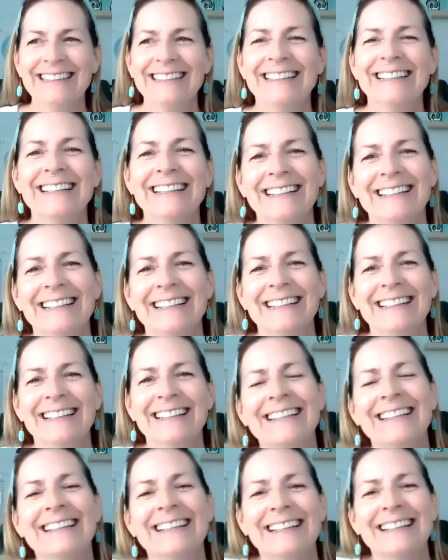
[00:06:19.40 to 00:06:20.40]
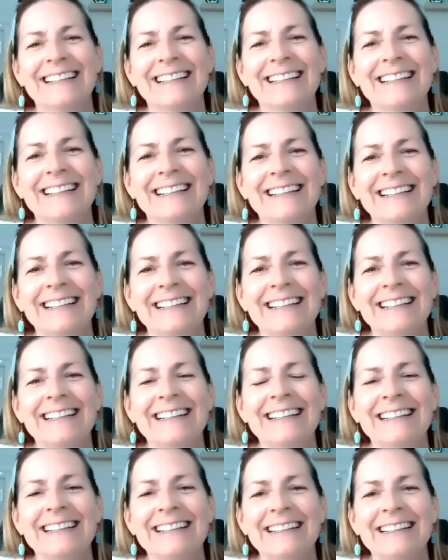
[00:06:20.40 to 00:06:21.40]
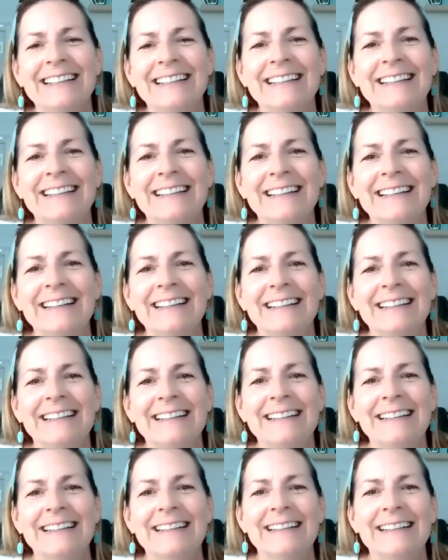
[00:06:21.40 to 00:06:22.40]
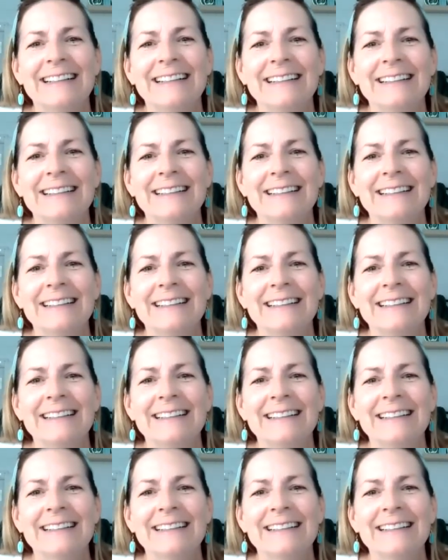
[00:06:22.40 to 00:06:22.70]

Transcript: No words are spoken by the person on screen.